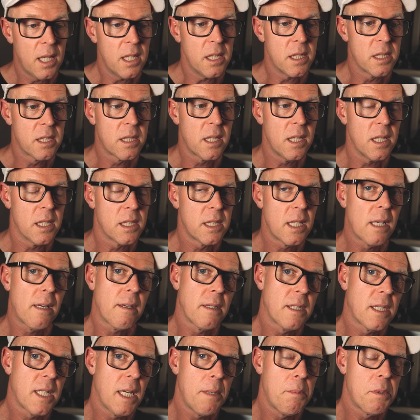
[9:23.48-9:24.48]
is no
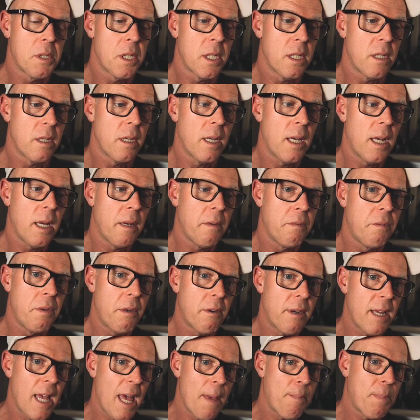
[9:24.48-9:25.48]
exception.
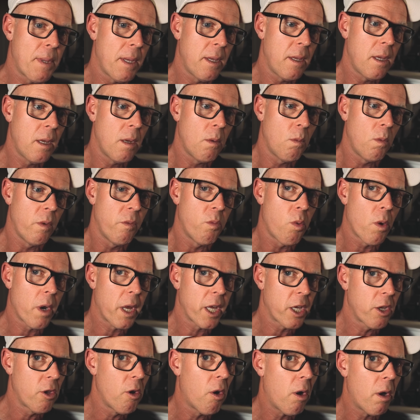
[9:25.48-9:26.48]
Very happy with what
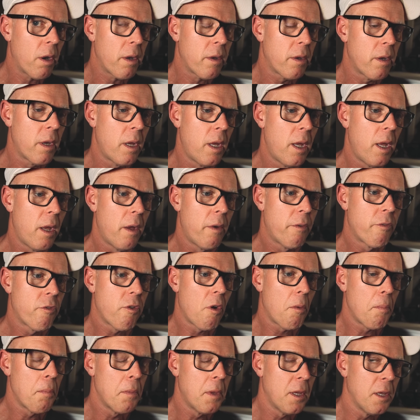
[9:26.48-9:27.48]
I got
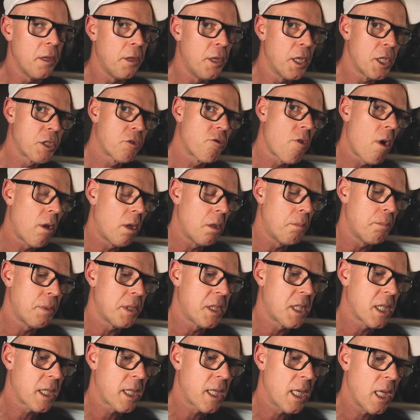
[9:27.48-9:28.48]
from this roll in
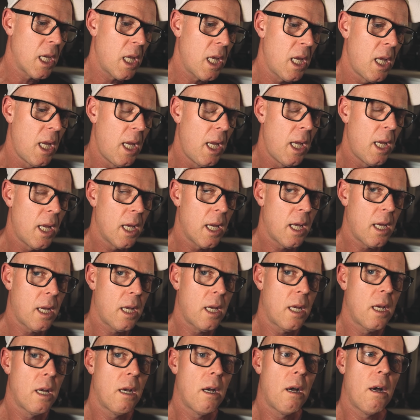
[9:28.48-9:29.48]
particular.
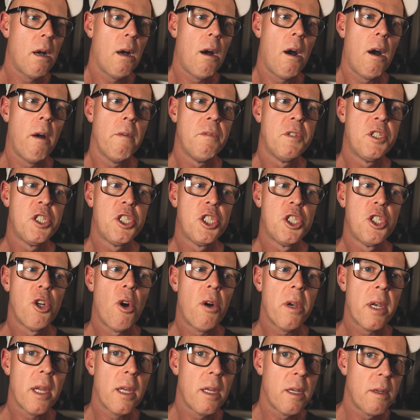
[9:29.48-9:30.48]
I've
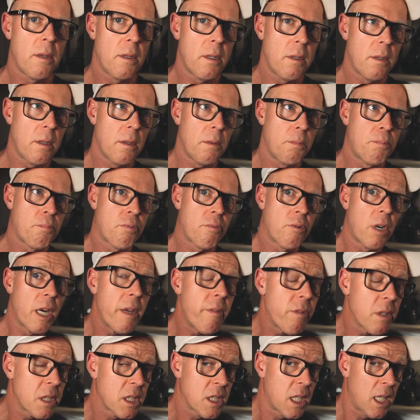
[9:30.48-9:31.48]
shot
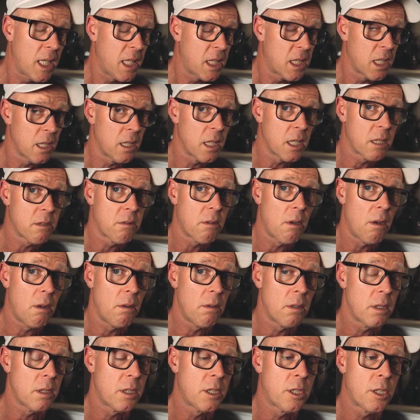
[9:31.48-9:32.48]
previously to this
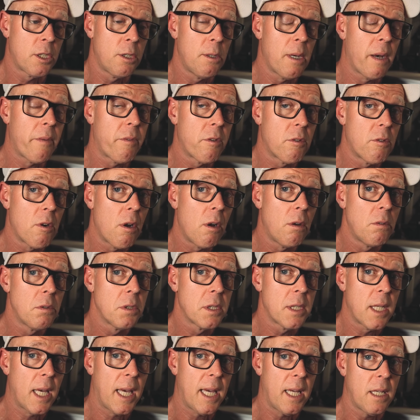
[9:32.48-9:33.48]
roll two other
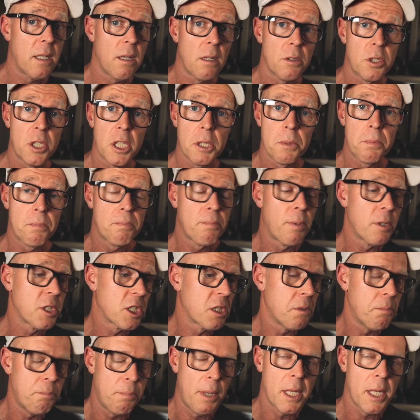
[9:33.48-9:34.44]
rolls, and I'll just put some